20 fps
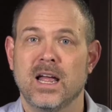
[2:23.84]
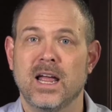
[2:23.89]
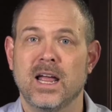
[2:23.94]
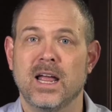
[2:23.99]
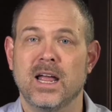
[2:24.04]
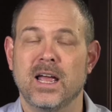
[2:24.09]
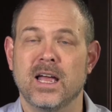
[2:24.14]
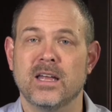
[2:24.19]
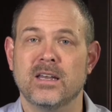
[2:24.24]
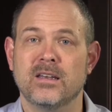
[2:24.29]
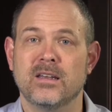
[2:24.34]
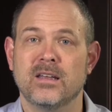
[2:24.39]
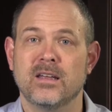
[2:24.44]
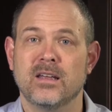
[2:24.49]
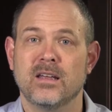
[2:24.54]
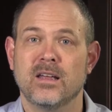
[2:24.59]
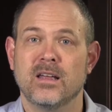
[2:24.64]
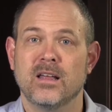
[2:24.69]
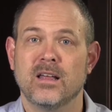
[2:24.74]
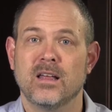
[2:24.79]
And
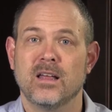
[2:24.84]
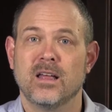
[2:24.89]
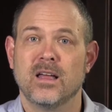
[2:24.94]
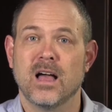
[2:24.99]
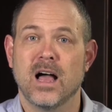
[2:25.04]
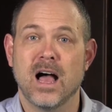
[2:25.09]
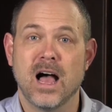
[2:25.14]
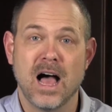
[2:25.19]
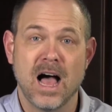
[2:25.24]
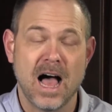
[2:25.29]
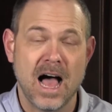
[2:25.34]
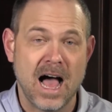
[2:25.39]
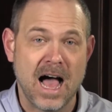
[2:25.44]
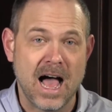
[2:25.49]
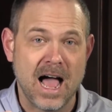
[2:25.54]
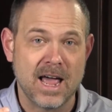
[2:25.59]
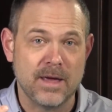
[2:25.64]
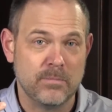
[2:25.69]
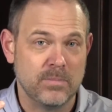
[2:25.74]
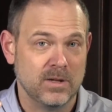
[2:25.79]

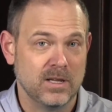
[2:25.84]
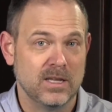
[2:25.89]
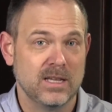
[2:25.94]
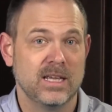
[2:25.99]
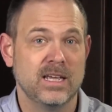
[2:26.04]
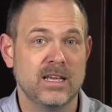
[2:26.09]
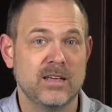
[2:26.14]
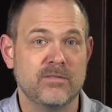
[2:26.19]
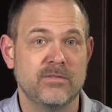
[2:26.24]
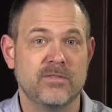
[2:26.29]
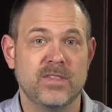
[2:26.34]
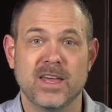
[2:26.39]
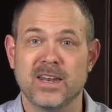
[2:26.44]
I believe